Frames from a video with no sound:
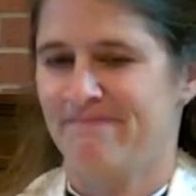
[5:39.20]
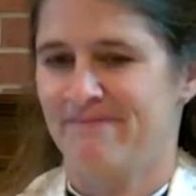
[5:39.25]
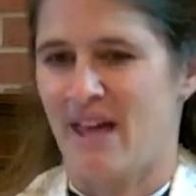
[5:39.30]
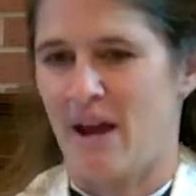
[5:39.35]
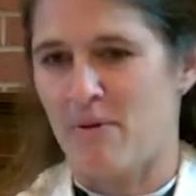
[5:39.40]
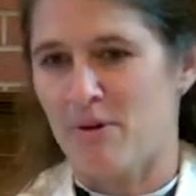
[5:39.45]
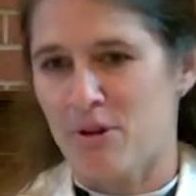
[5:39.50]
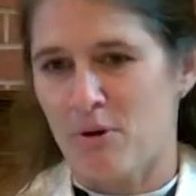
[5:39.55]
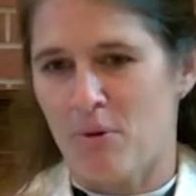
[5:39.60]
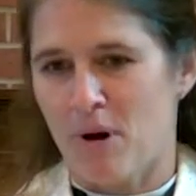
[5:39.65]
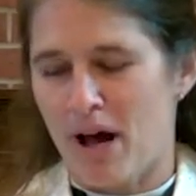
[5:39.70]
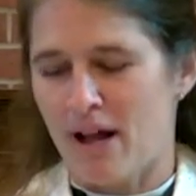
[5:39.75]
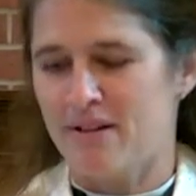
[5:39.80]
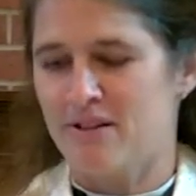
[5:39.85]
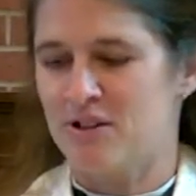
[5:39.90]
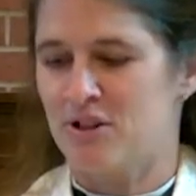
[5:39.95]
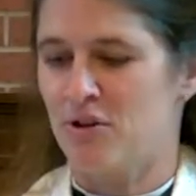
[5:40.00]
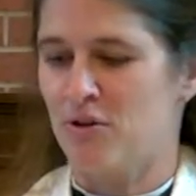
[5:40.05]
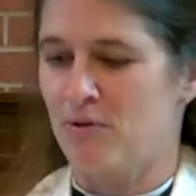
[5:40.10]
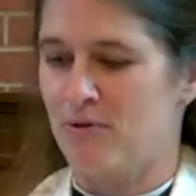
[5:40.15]
They were the
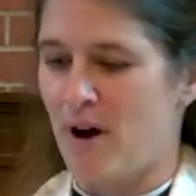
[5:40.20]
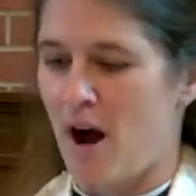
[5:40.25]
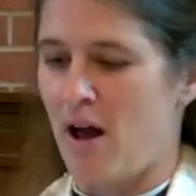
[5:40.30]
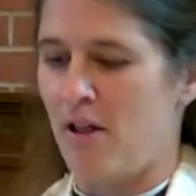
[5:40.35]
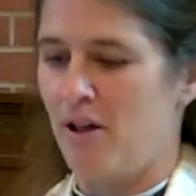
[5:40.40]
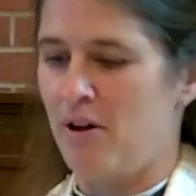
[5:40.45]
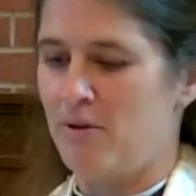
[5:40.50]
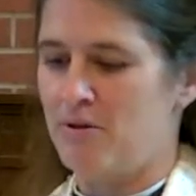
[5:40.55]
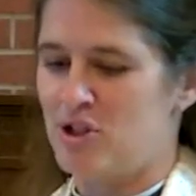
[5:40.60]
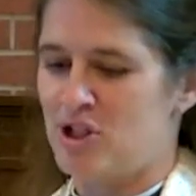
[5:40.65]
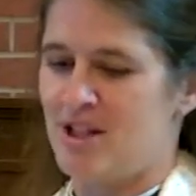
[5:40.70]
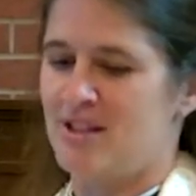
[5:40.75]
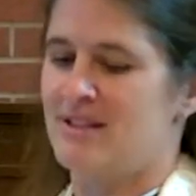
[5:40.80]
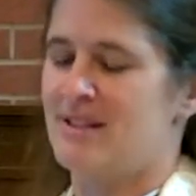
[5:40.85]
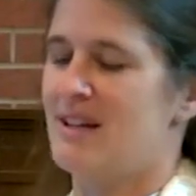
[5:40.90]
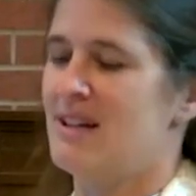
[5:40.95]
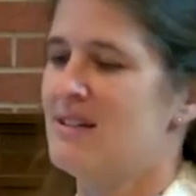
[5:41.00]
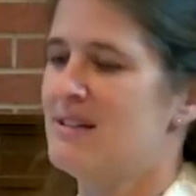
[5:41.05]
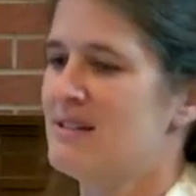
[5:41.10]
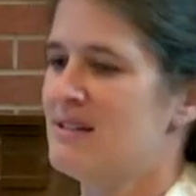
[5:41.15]
ones who followed
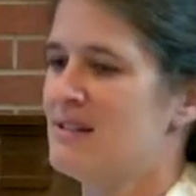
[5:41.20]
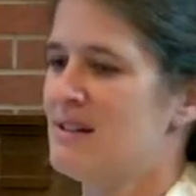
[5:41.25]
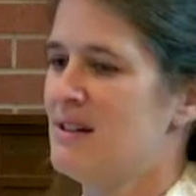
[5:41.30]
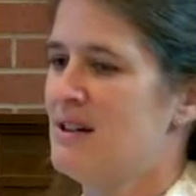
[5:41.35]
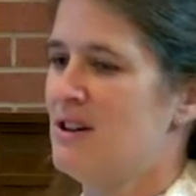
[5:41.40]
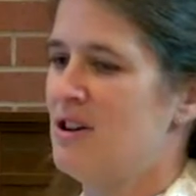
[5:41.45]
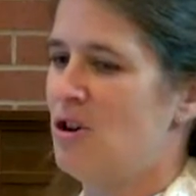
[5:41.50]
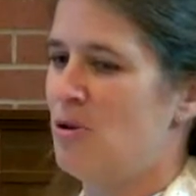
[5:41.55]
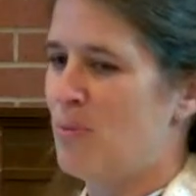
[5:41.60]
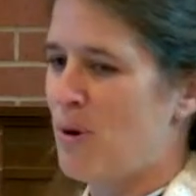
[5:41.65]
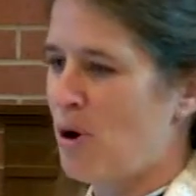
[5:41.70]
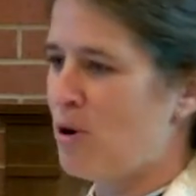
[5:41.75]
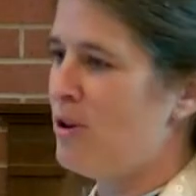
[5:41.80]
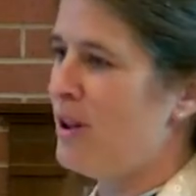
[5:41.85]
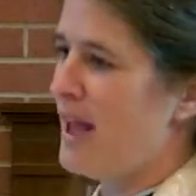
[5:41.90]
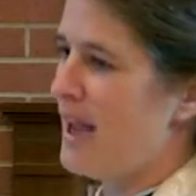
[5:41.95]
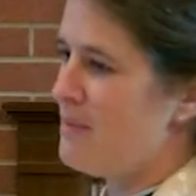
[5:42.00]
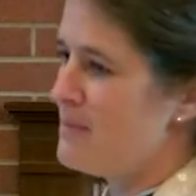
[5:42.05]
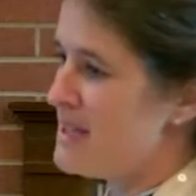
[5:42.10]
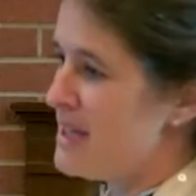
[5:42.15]
Jesus, who
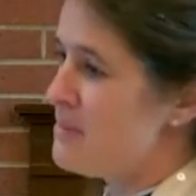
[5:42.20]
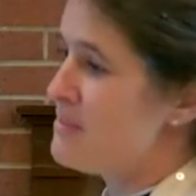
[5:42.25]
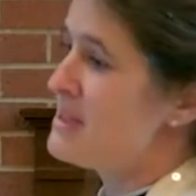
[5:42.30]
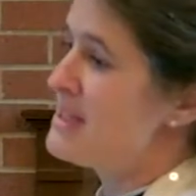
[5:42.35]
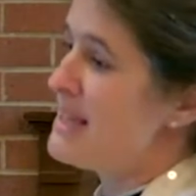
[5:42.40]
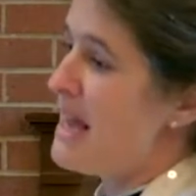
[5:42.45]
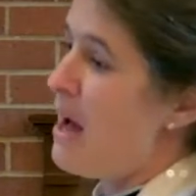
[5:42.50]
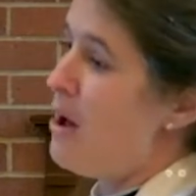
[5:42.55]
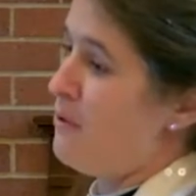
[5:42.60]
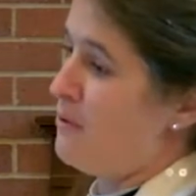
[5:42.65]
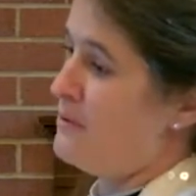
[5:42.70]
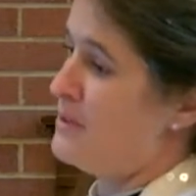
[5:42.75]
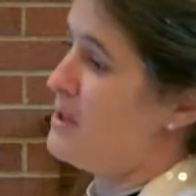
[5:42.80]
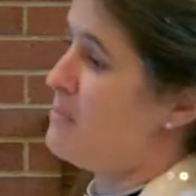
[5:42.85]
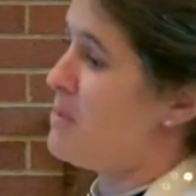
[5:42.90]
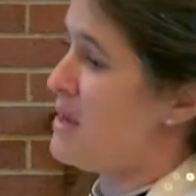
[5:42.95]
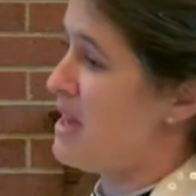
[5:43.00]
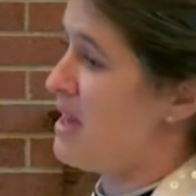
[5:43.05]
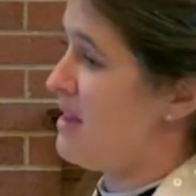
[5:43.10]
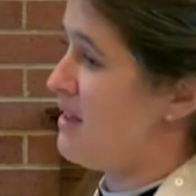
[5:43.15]
proclaimed himself
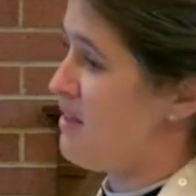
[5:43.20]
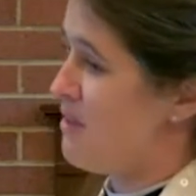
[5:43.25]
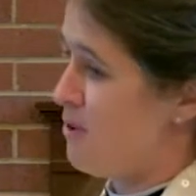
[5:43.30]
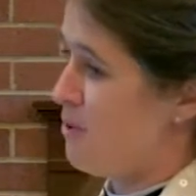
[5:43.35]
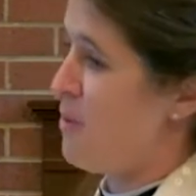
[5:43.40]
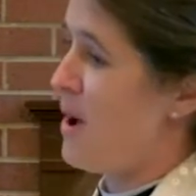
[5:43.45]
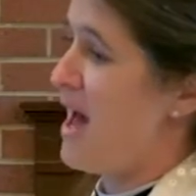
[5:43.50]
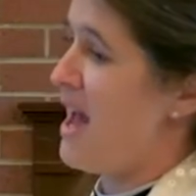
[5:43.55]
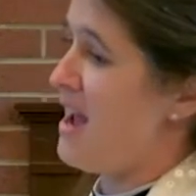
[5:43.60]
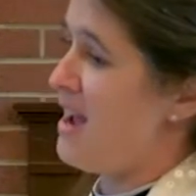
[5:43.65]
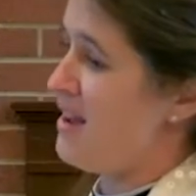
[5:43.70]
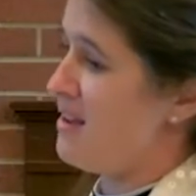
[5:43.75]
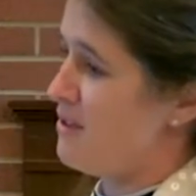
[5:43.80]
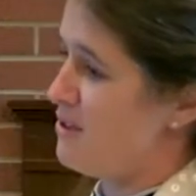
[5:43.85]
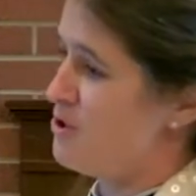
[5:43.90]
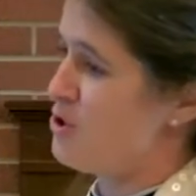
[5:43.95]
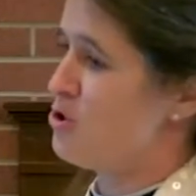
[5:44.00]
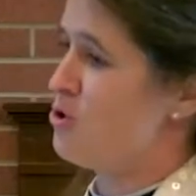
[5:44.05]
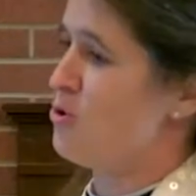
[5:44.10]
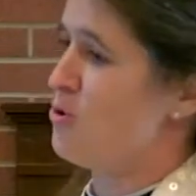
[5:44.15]
to be the way,
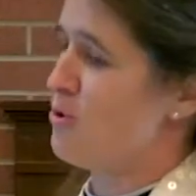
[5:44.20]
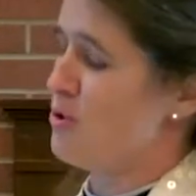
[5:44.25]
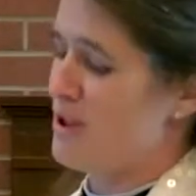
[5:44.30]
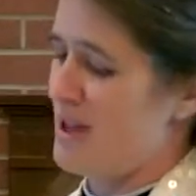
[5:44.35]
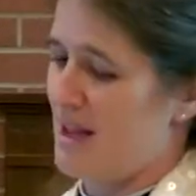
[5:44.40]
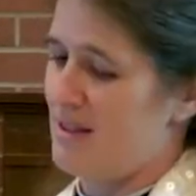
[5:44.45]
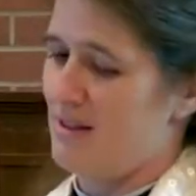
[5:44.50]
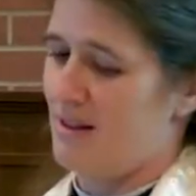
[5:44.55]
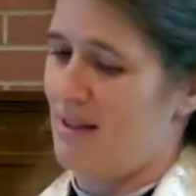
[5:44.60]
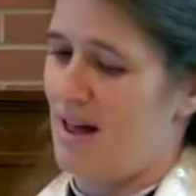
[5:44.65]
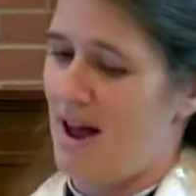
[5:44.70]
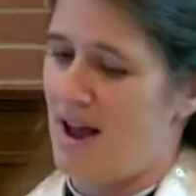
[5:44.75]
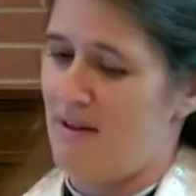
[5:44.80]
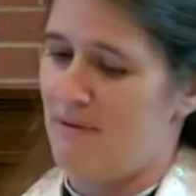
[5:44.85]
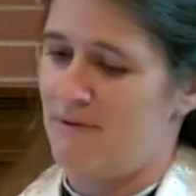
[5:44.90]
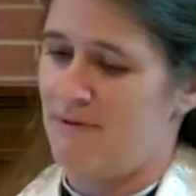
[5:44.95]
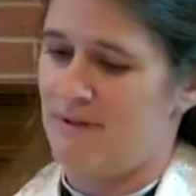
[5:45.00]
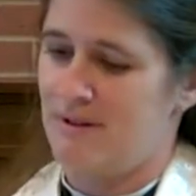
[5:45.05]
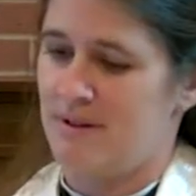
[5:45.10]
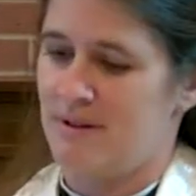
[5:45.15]
the truth, and the
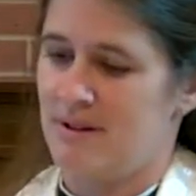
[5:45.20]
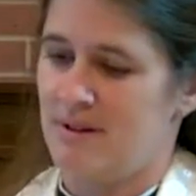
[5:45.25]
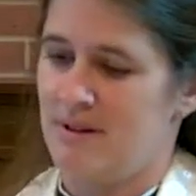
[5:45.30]
life.